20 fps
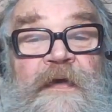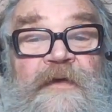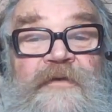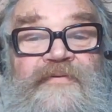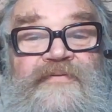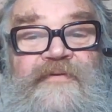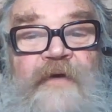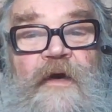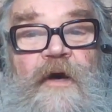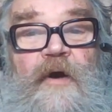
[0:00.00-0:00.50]

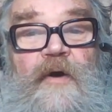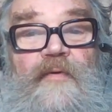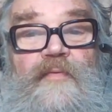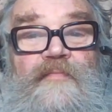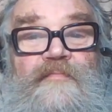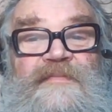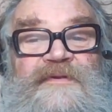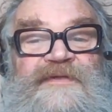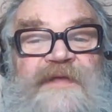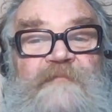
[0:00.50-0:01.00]
So,
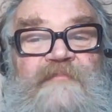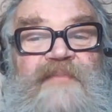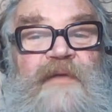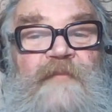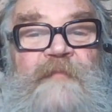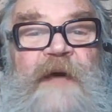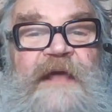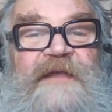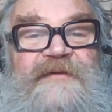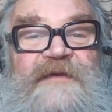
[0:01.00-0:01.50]

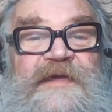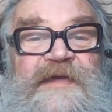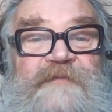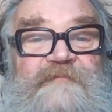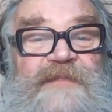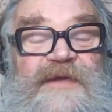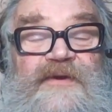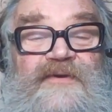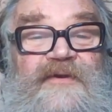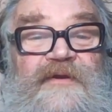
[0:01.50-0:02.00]
diplomatic
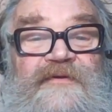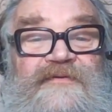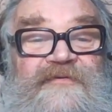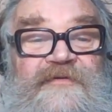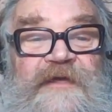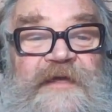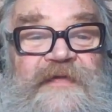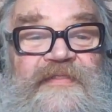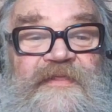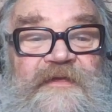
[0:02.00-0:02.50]

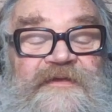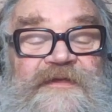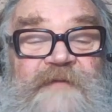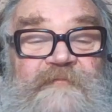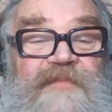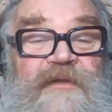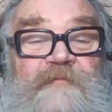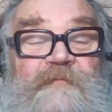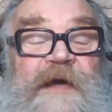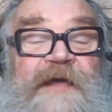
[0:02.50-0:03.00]
immunity, the
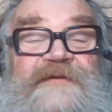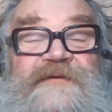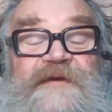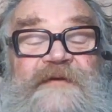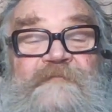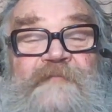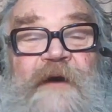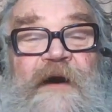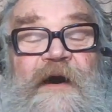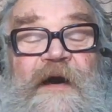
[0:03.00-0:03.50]

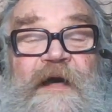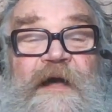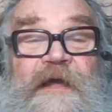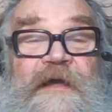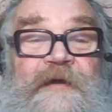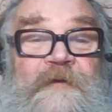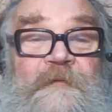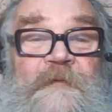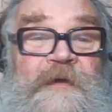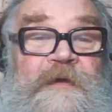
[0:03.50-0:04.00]
diplomatic
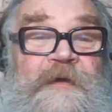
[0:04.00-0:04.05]
bag.